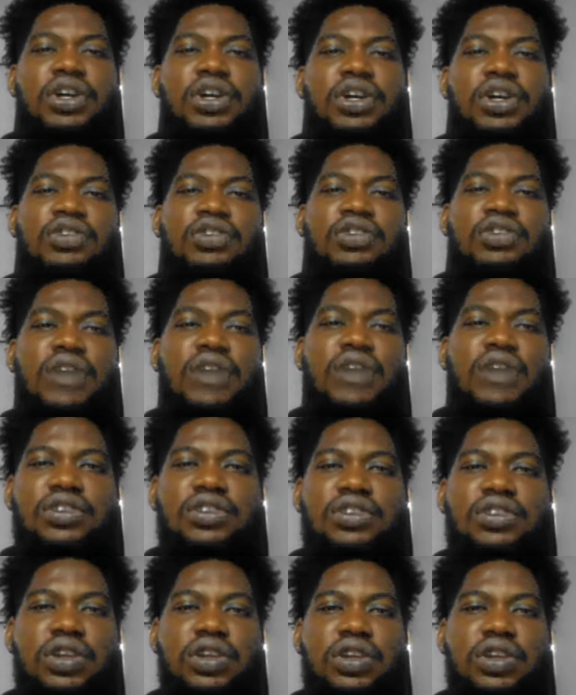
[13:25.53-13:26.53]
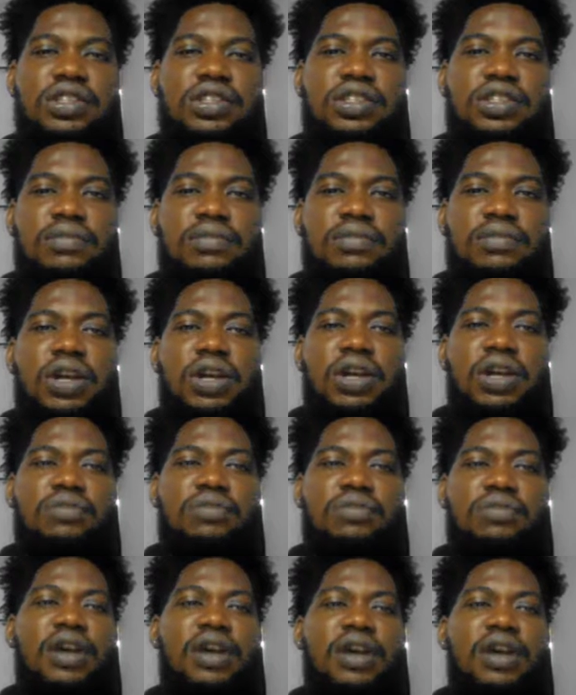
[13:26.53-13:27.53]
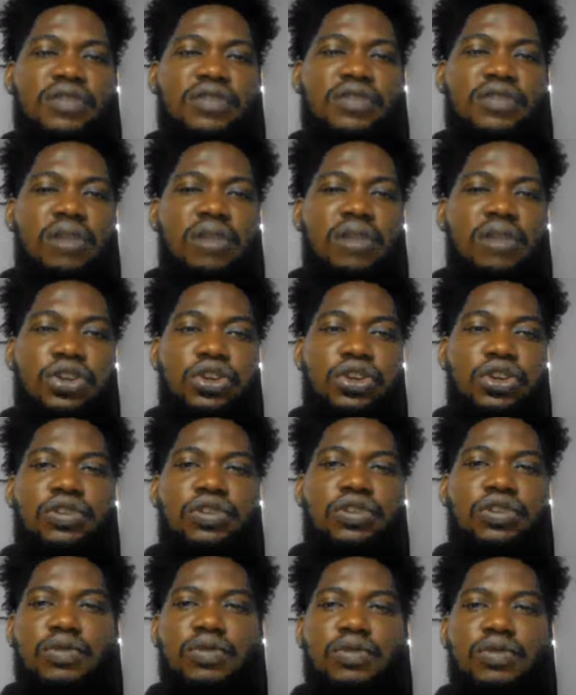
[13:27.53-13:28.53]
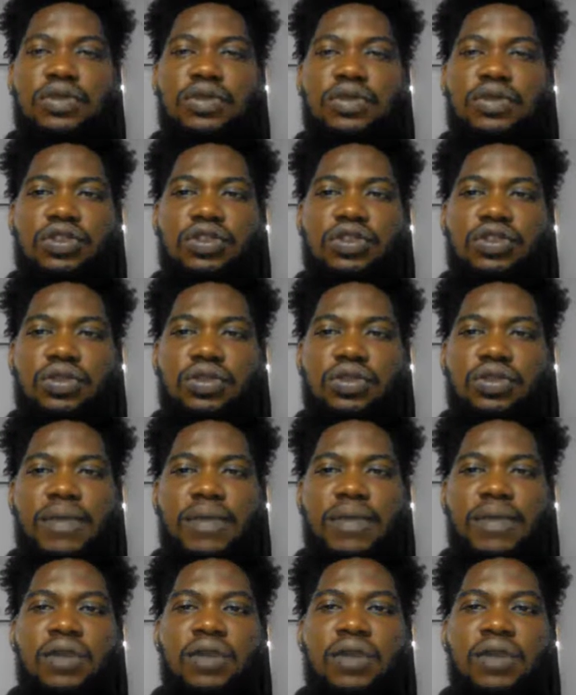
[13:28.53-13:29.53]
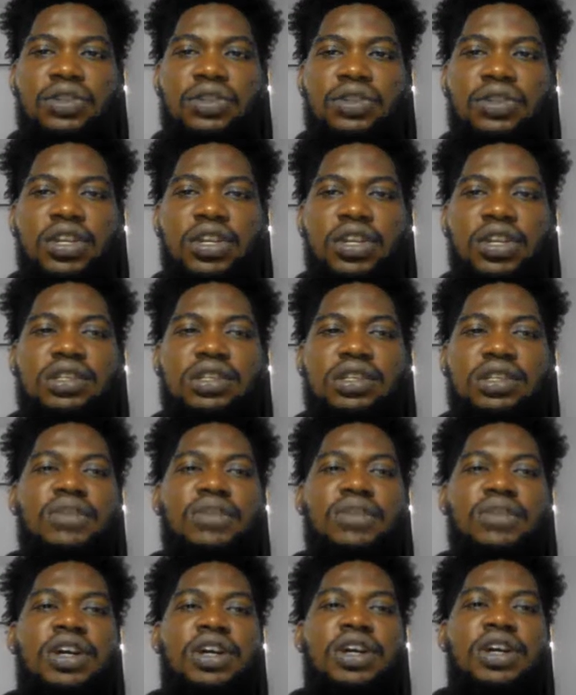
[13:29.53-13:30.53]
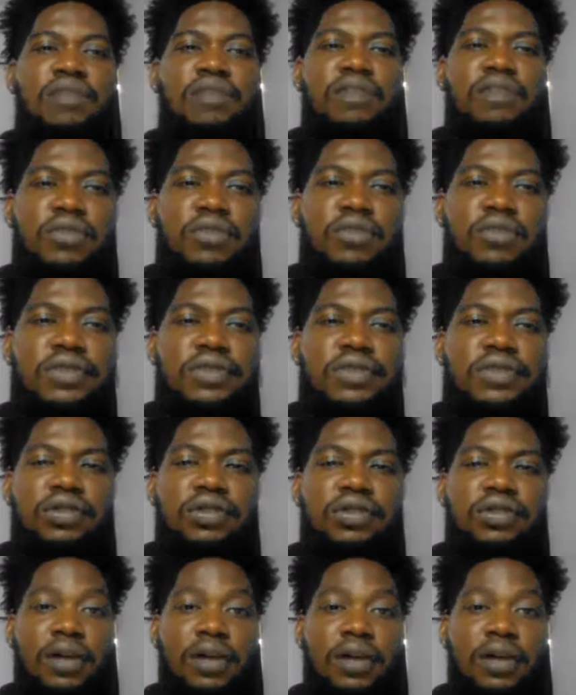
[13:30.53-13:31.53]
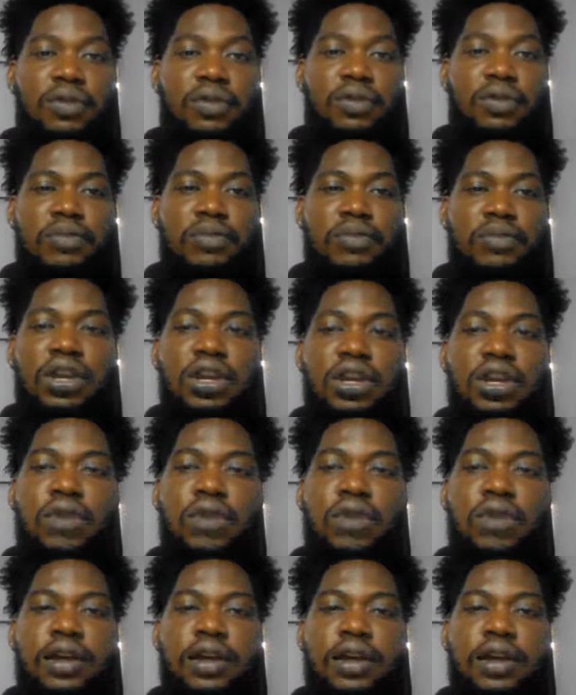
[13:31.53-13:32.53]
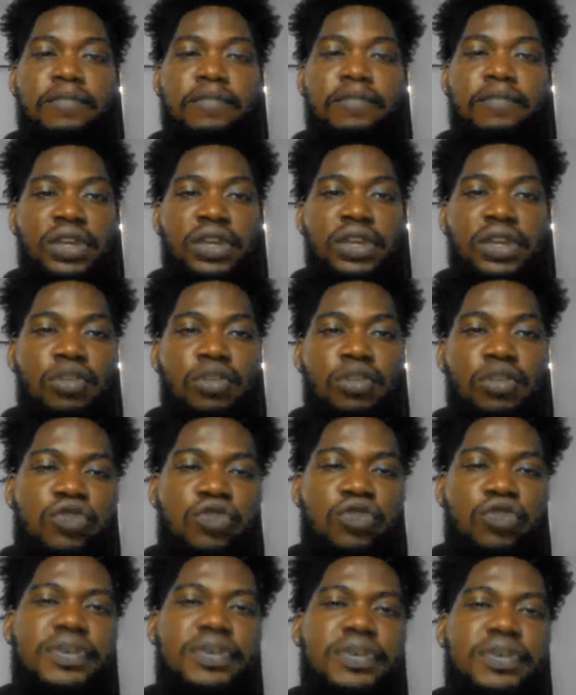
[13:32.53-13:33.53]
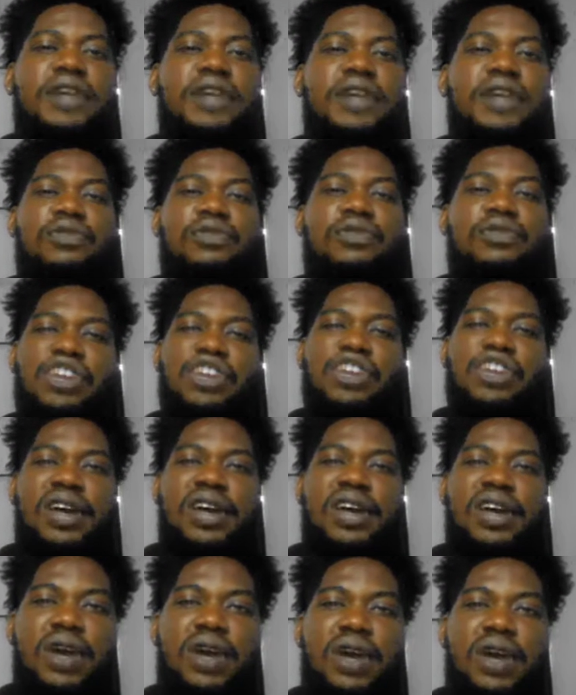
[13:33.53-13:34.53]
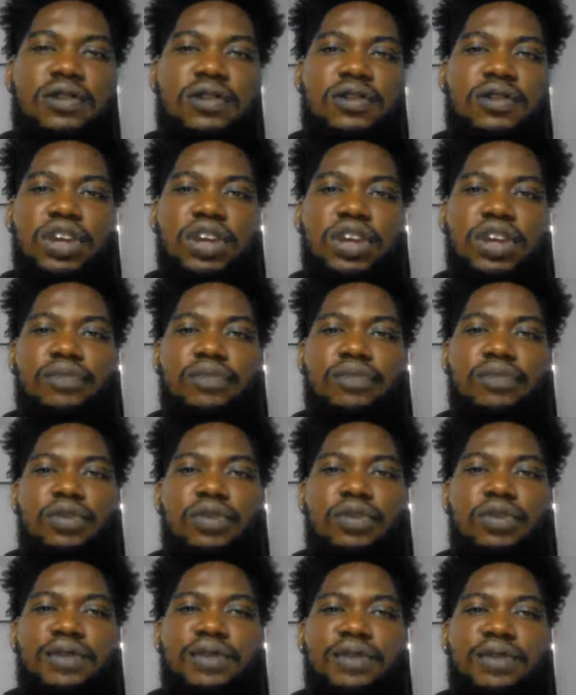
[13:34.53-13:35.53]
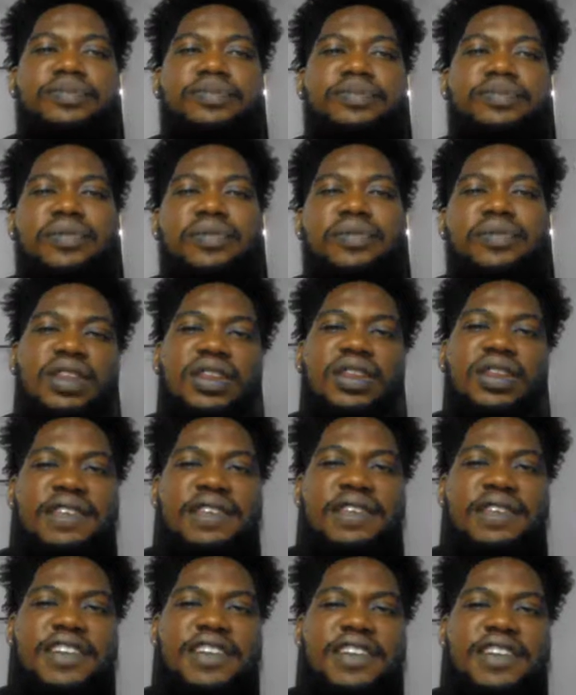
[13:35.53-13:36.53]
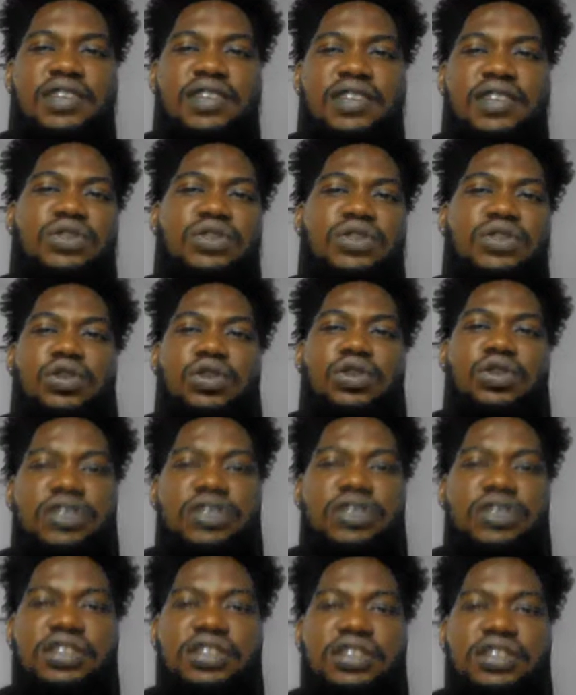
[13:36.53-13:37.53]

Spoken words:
So how do you install a theme? And that's what I'll be showing us. But before we talk about how we install a theme, a premium theme, because I'm doing a e-commerce website. So if I show you how we can install a premium theme, the first thing I want to show us is